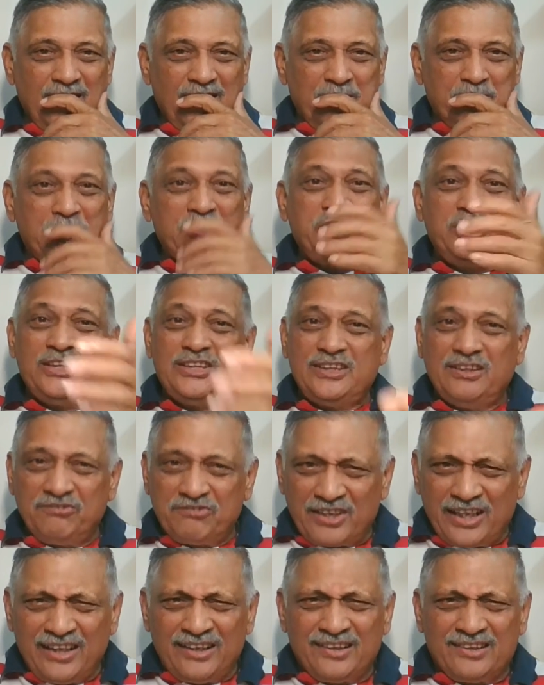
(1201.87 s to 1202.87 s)
but she's in
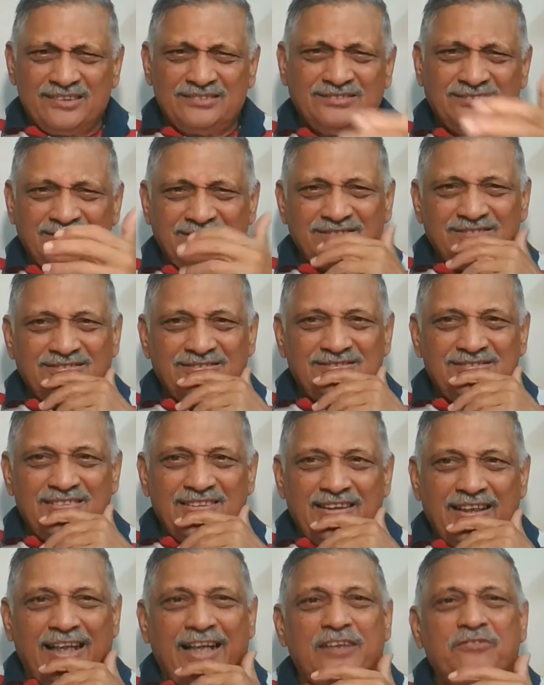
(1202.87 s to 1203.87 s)
front.
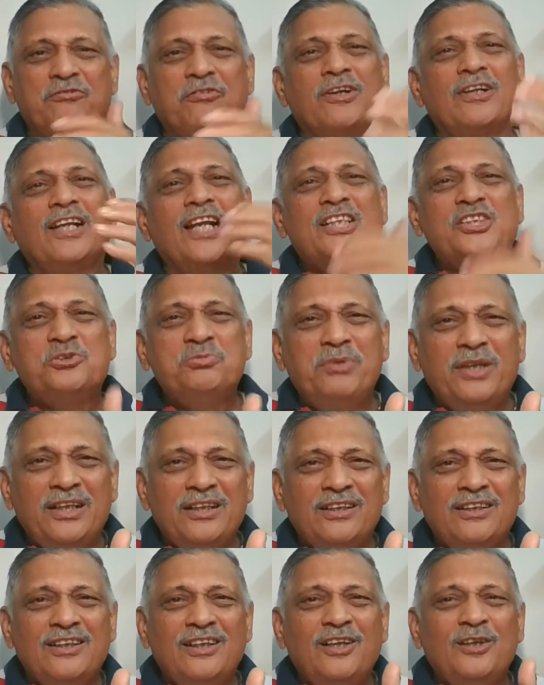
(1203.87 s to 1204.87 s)
And for Lakshman
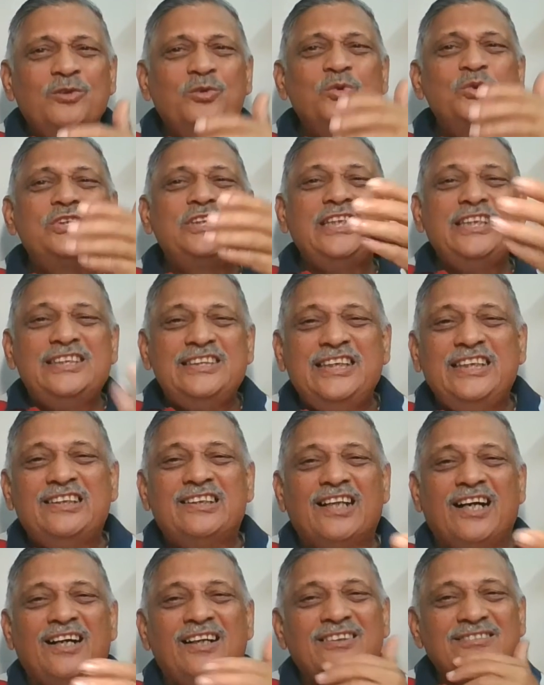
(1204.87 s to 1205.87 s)
to see
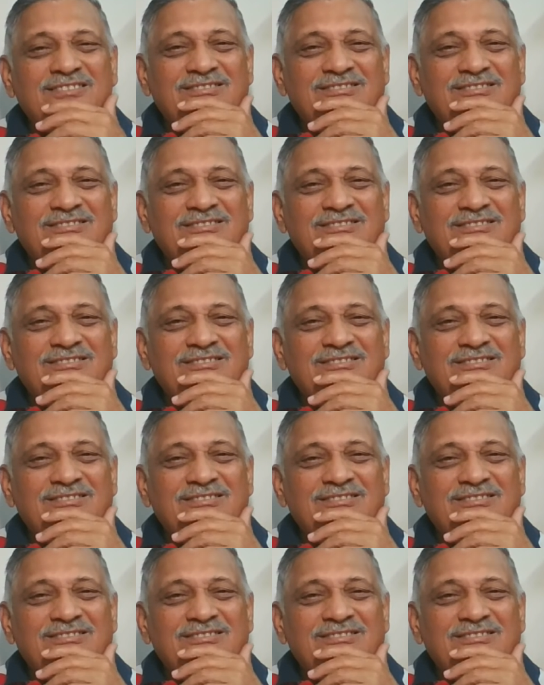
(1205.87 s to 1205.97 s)
Sita,